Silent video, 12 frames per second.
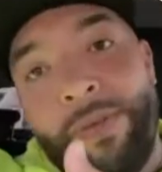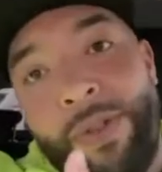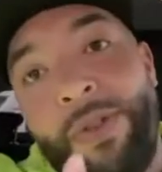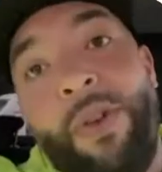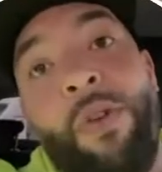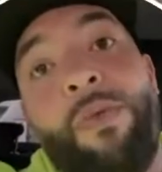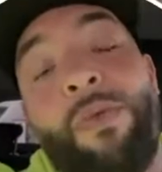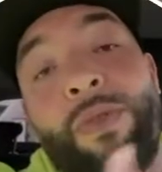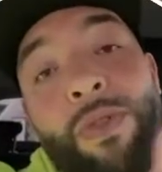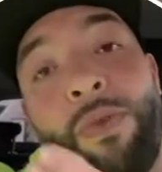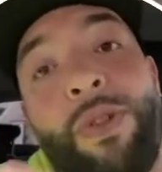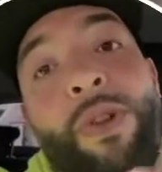
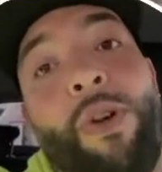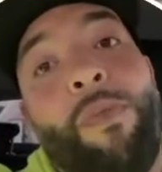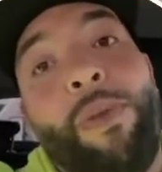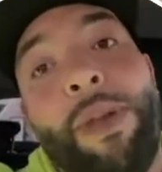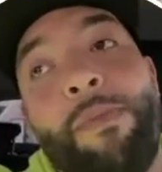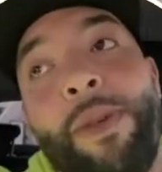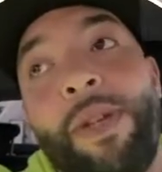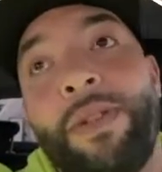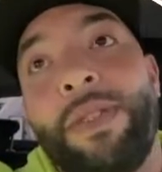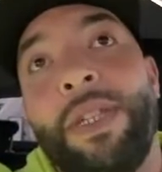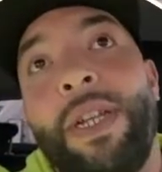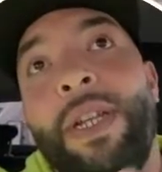you go pay
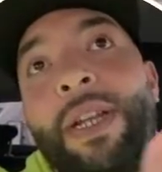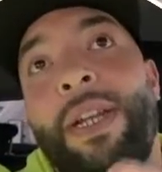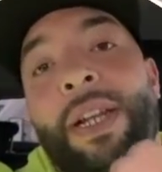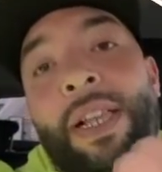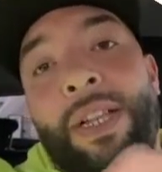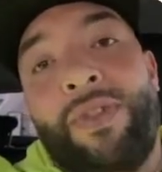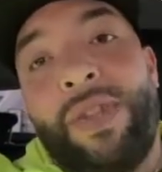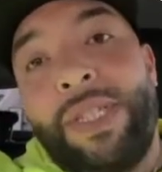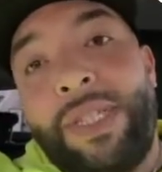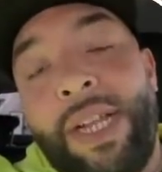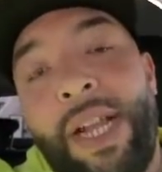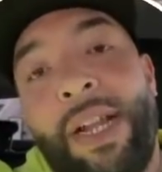bills,
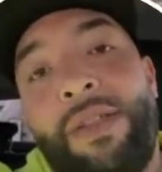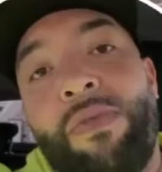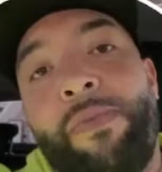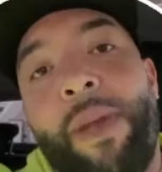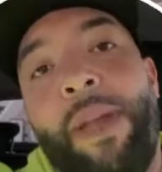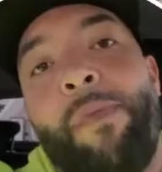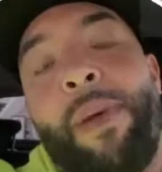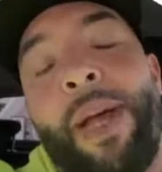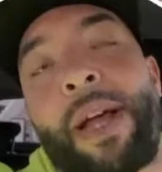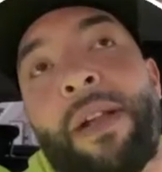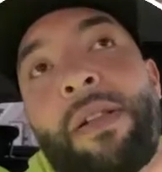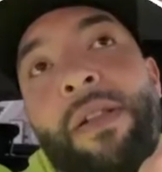electricity I got through
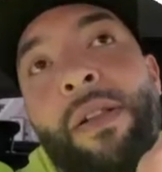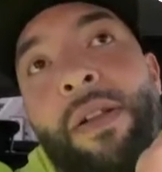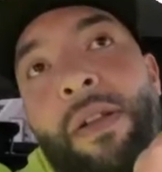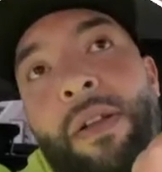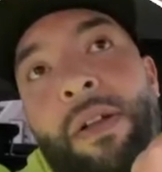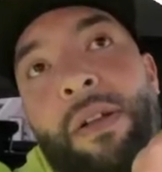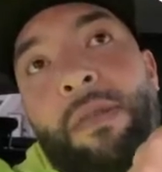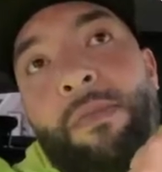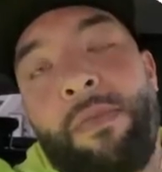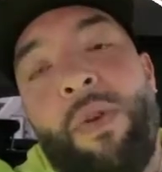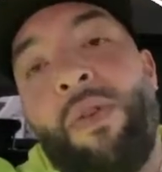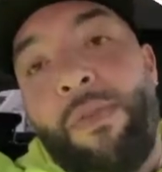PayPal,
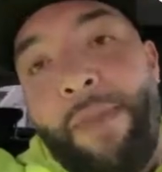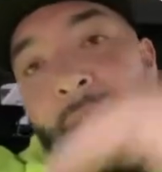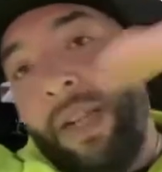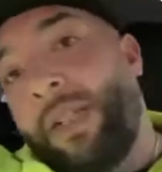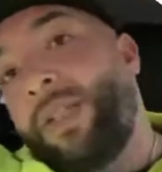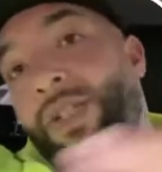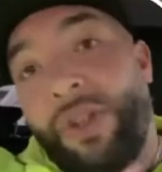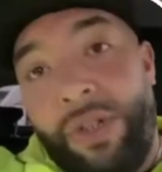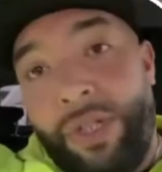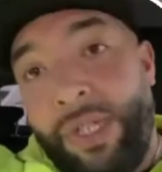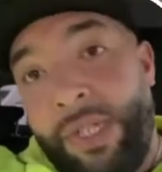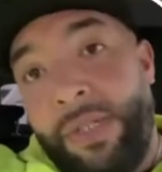automatically
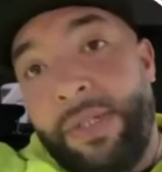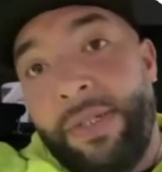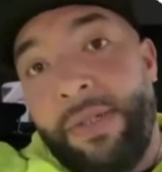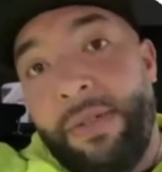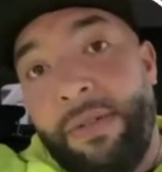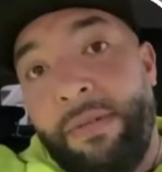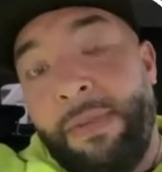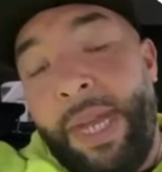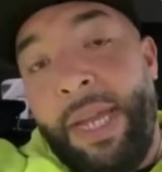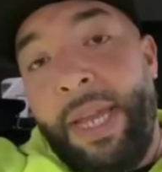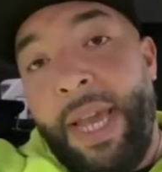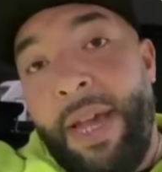charges my
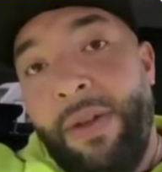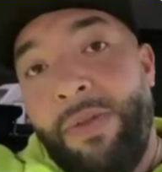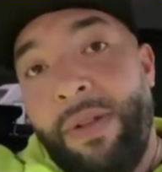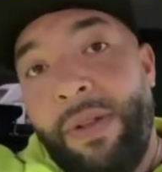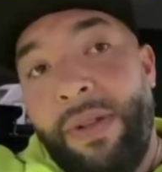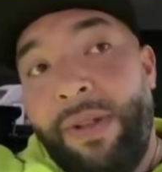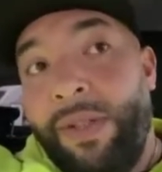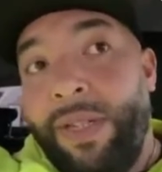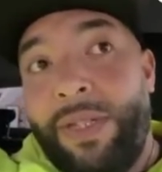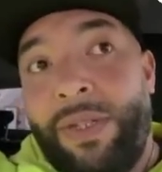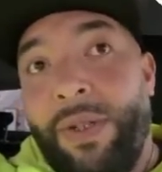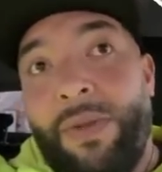account.
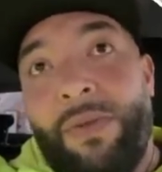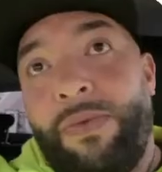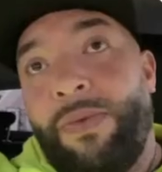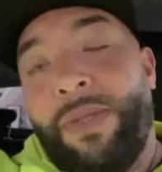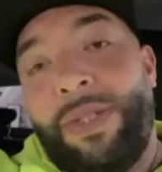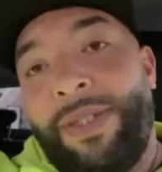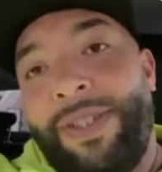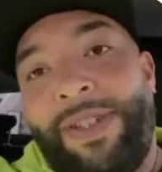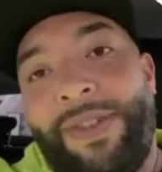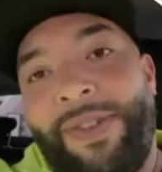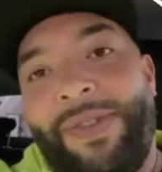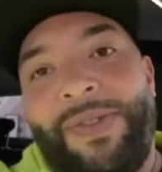So when
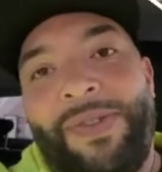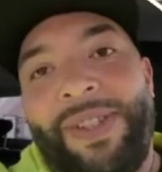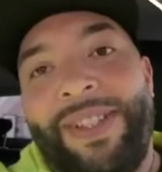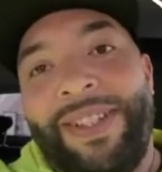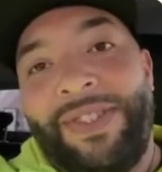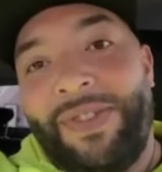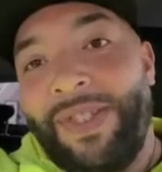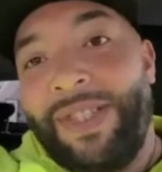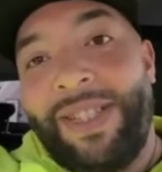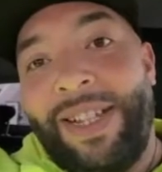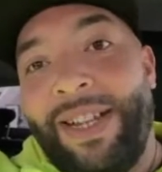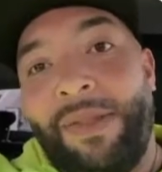the
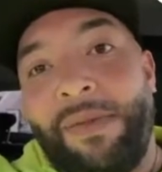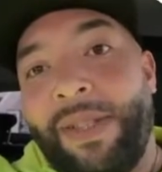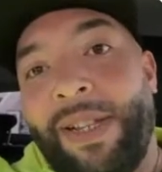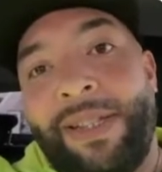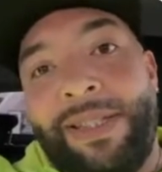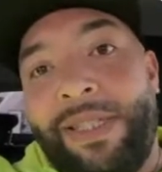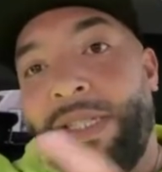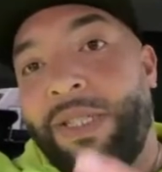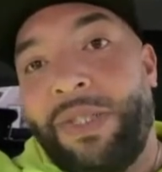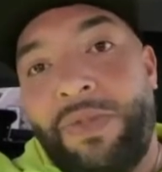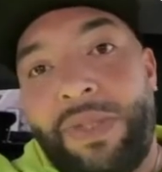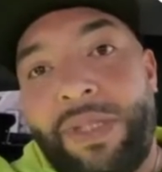electricity comes, like a
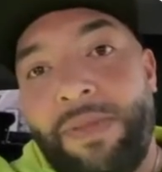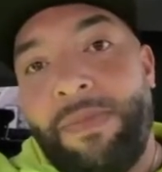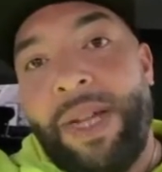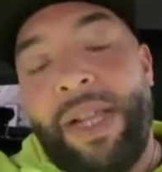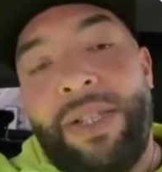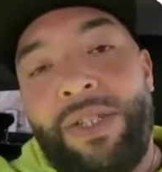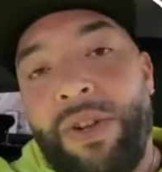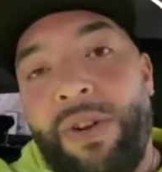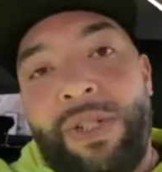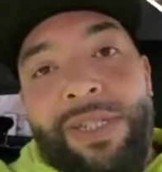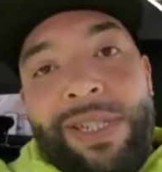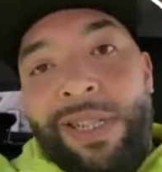$600 something
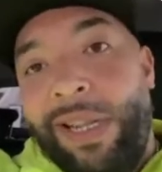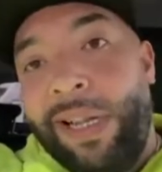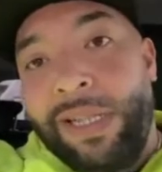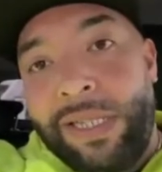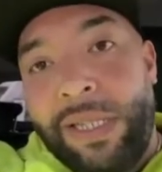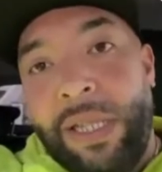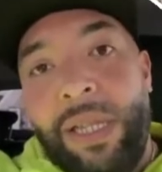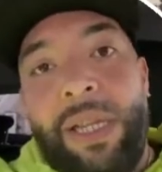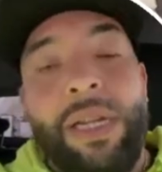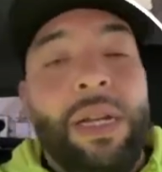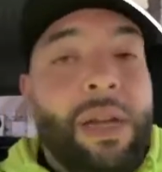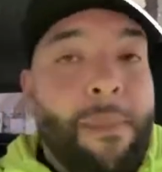charge instantly,
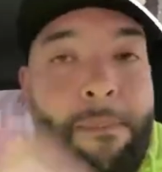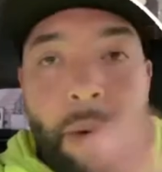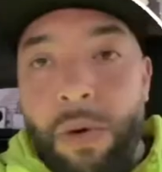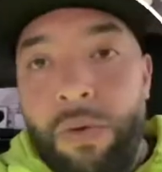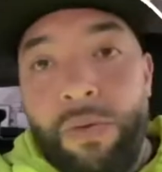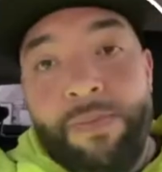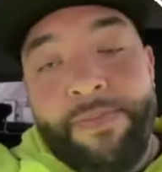boom.